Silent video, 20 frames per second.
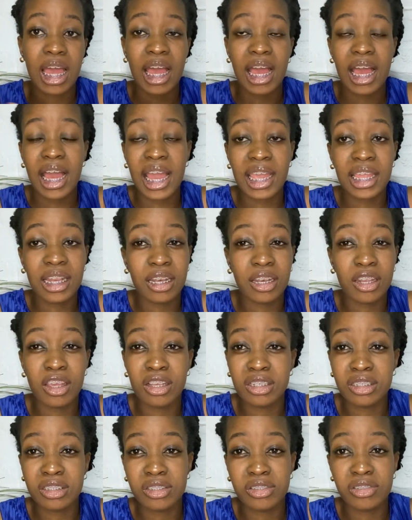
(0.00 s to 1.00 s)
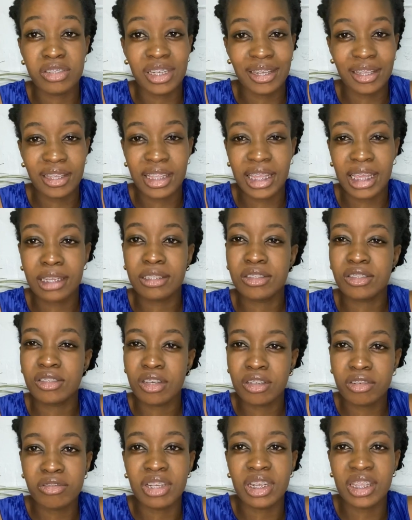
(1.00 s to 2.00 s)
I learned really that it's
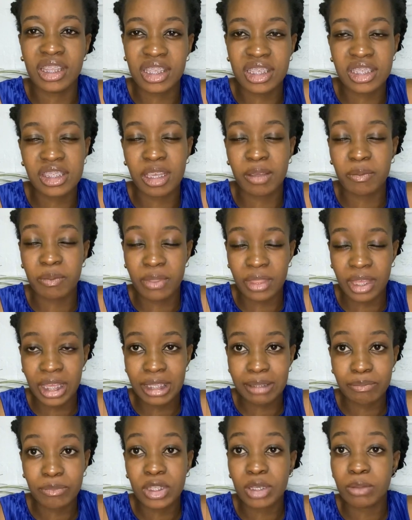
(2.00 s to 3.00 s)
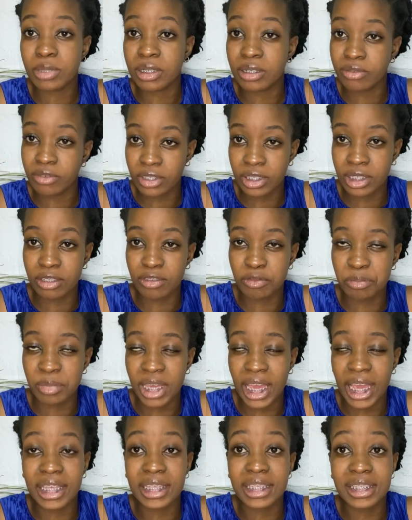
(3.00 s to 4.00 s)
not really the same thing, but forgive me,
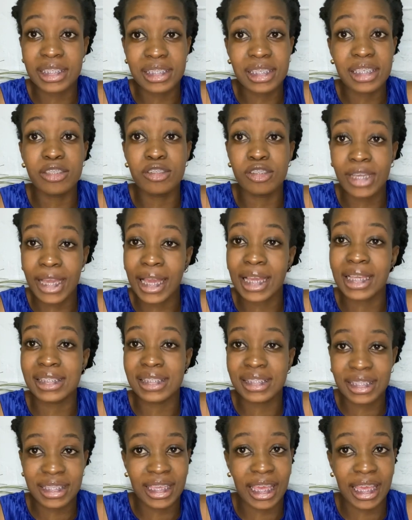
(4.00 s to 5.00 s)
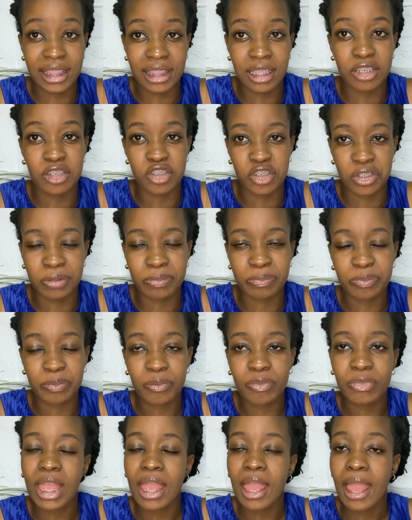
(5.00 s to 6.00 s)
you guys get the joke.
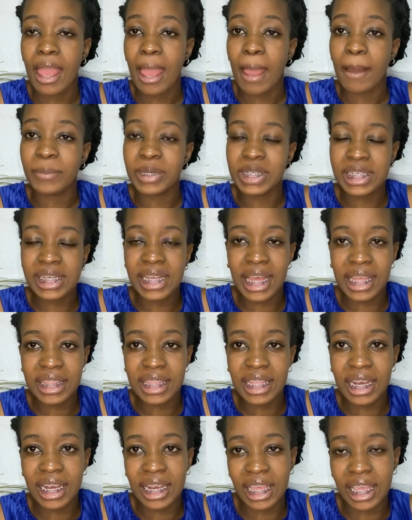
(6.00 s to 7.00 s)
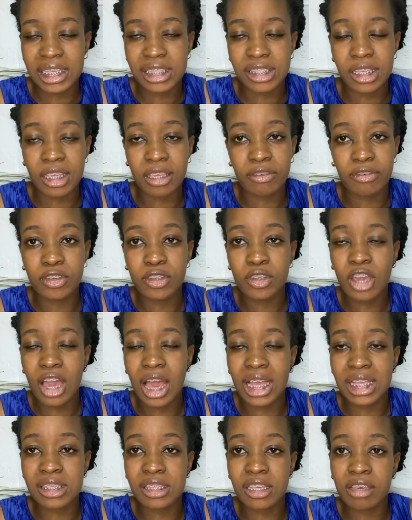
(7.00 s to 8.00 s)
But nonetheless, if you
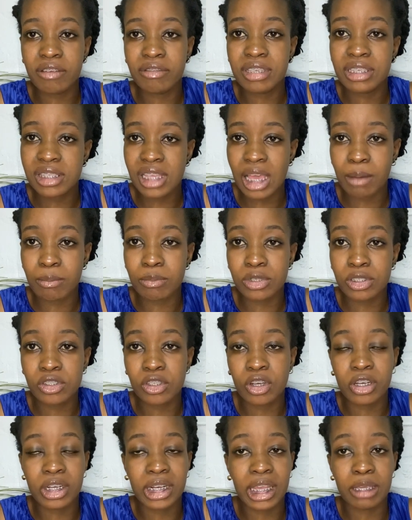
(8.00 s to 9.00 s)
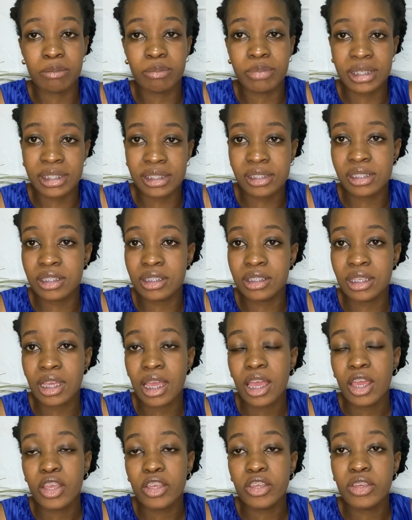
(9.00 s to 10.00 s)
are serving summons on a business,
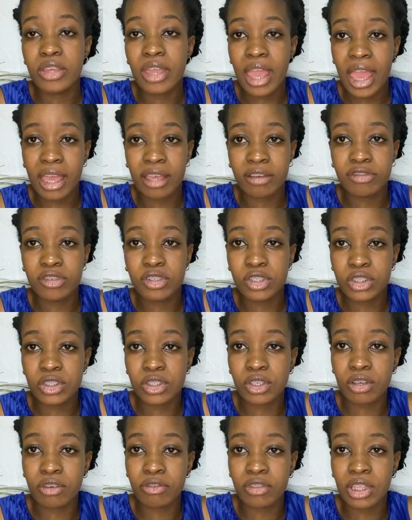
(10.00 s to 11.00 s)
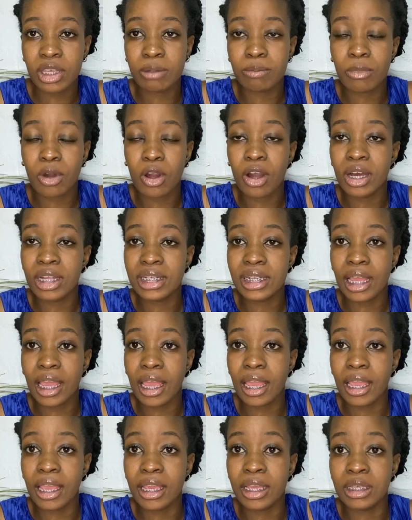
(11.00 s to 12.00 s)
you have to serve them on
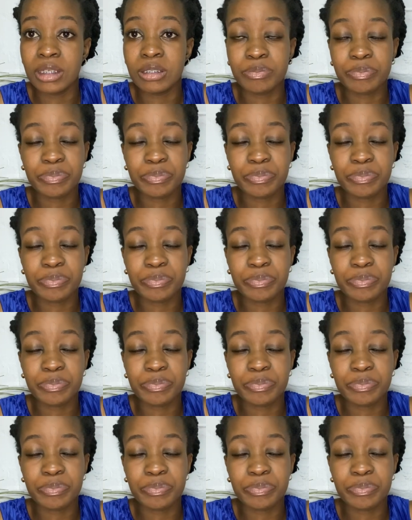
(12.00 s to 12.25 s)
a